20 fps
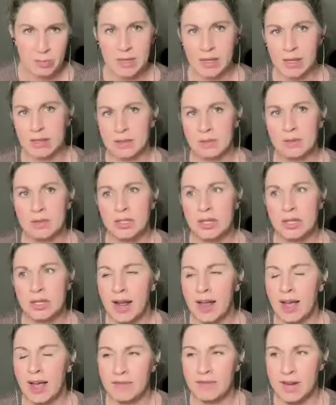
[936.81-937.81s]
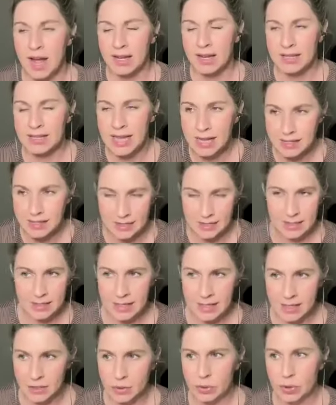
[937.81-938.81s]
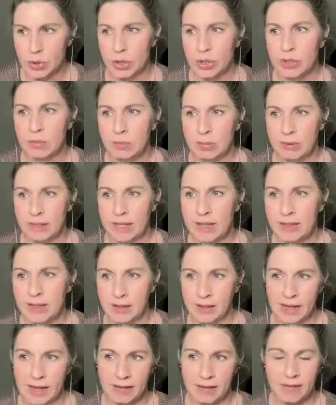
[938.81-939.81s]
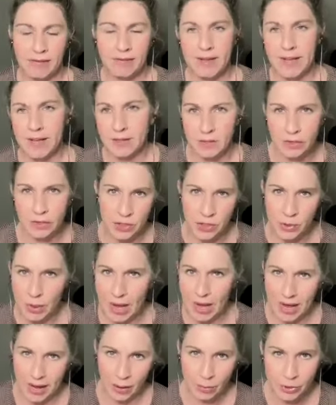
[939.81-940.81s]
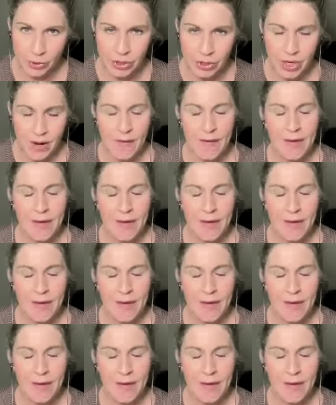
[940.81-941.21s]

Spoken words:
because I have not yet to see a nutrition plan that like phases you out.